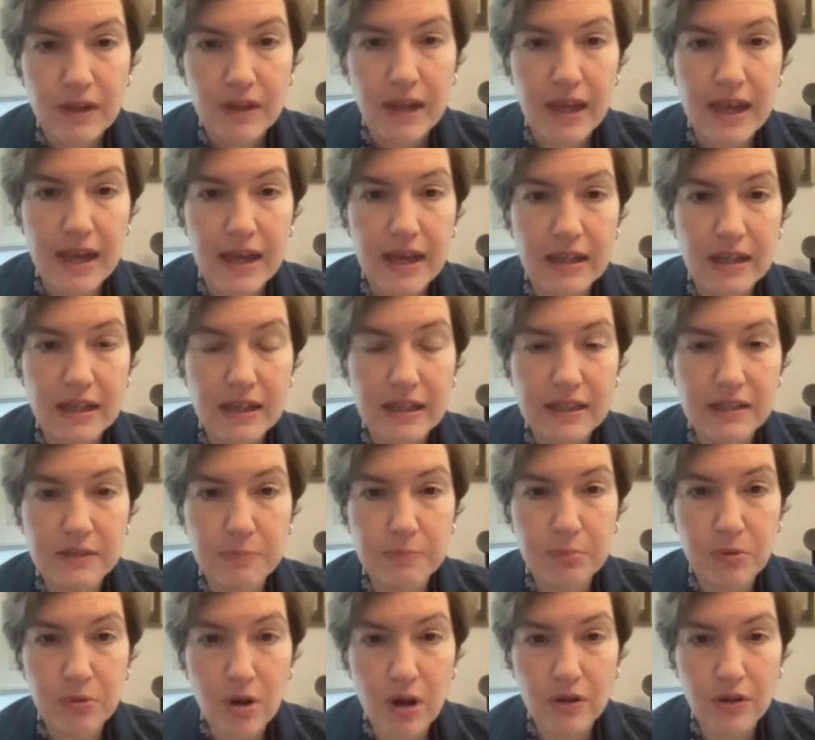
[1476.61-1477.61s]
and its
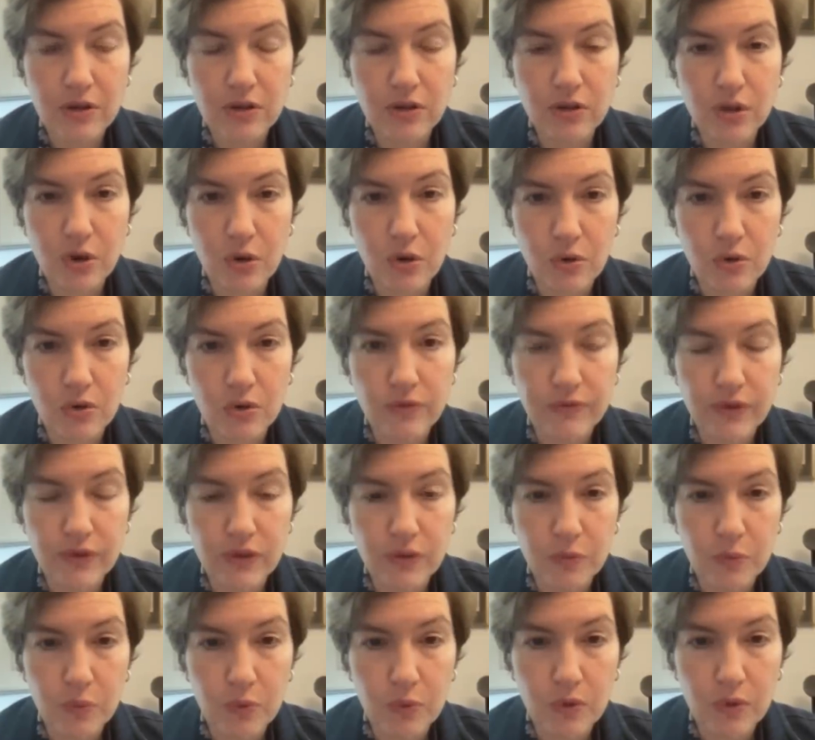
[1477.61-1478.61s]
broader goal for
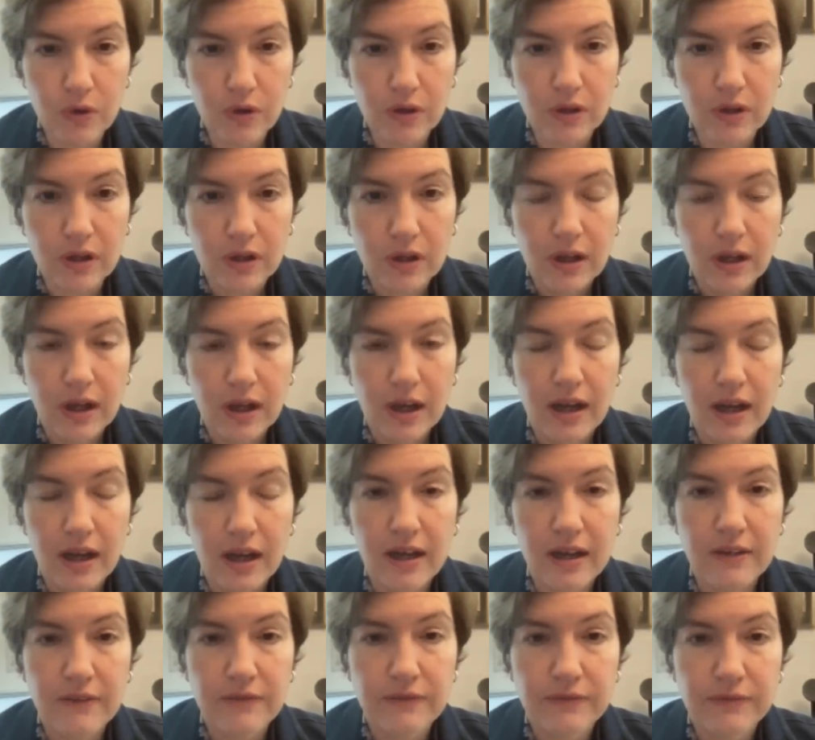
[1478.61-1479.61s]
the war
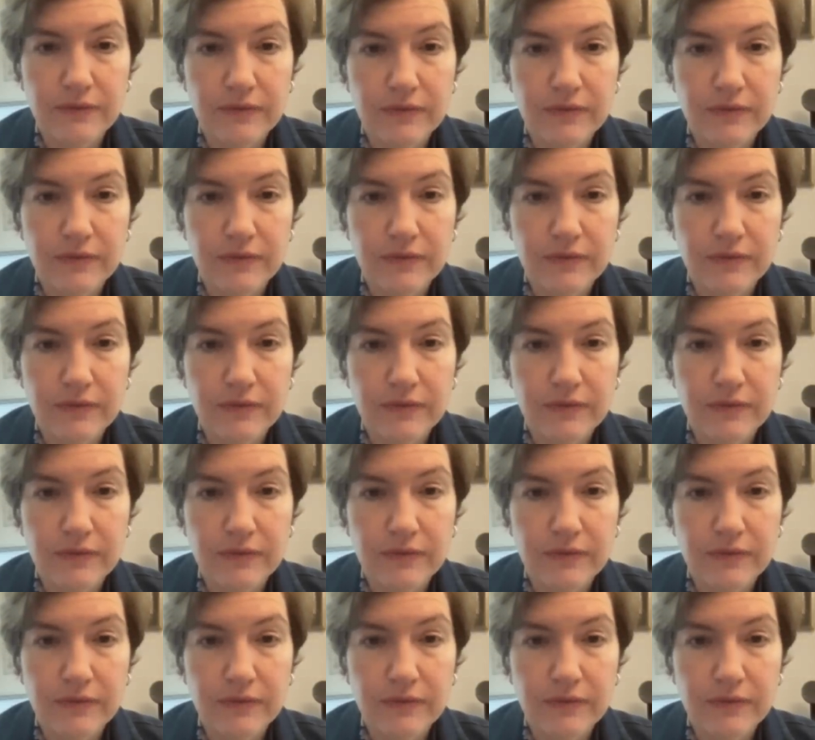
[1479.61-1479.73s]
of